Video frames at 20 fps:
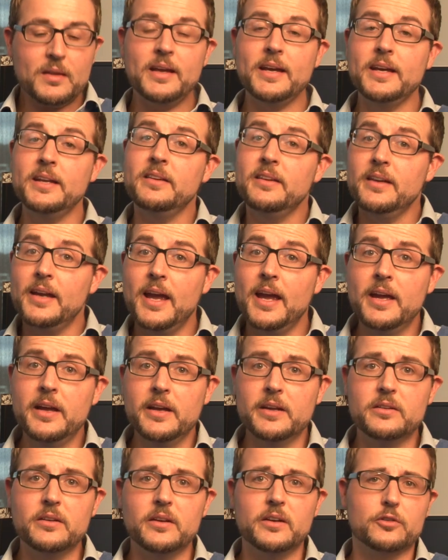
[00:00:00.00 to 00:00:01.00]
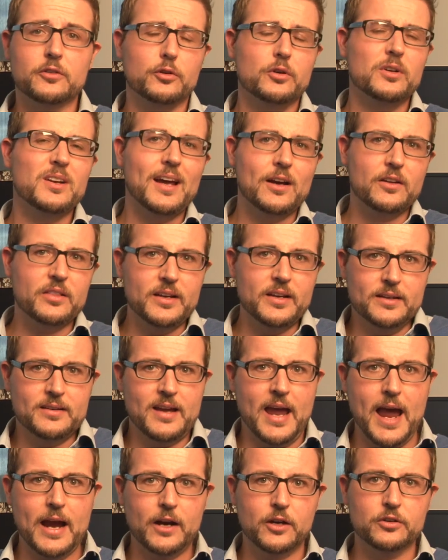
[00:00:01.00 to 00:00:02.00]
In the end, it turned out the
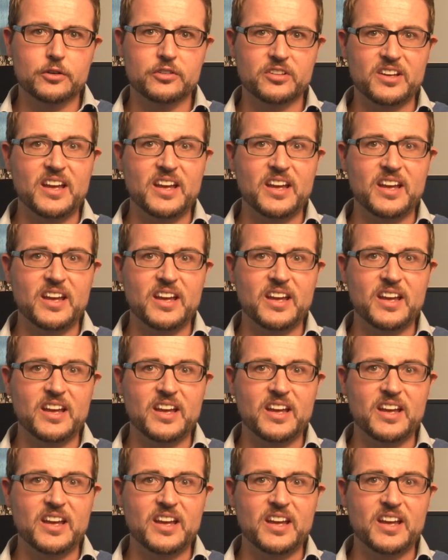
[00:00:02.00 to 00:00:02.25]
attackers